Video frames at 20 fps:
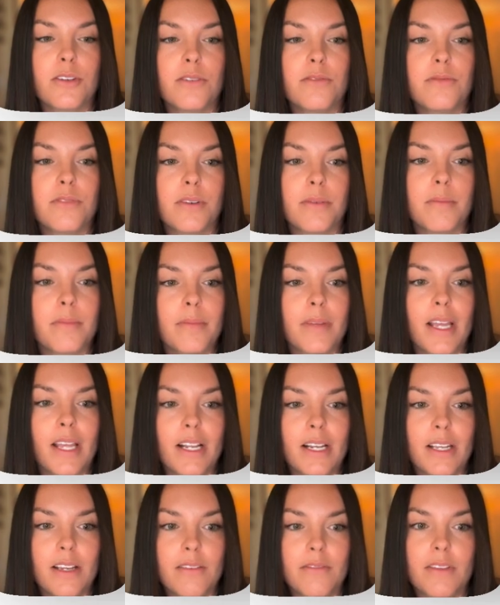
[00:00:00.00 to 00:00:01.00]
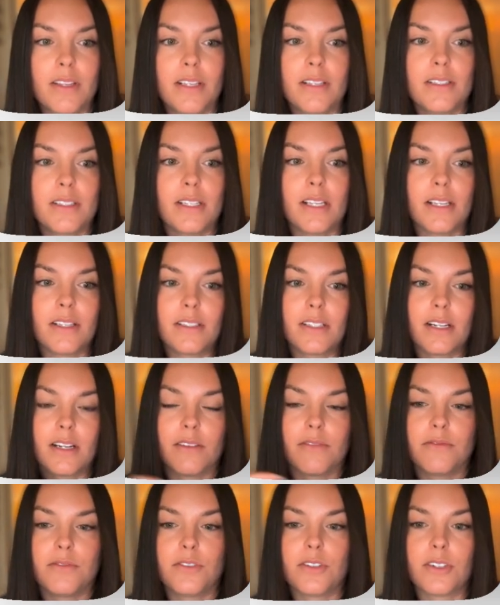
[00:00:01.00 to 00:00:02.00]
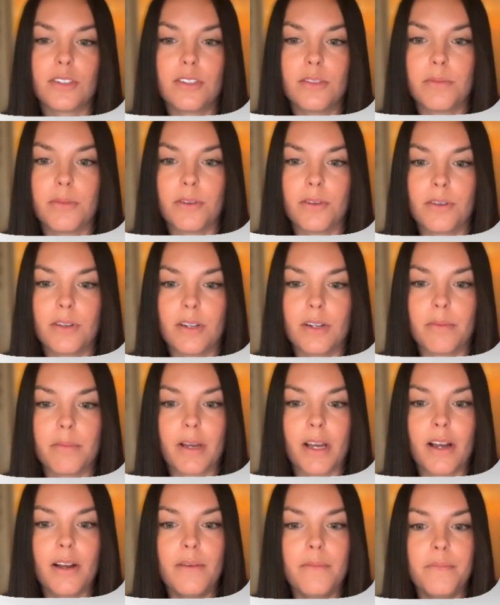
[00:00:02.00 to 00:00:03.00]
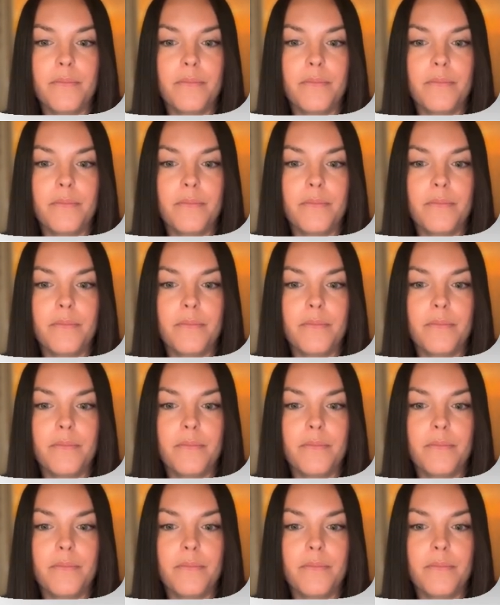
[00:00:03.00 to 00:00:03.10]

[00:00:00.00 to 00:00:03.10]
from any of these things that I've just spoken about.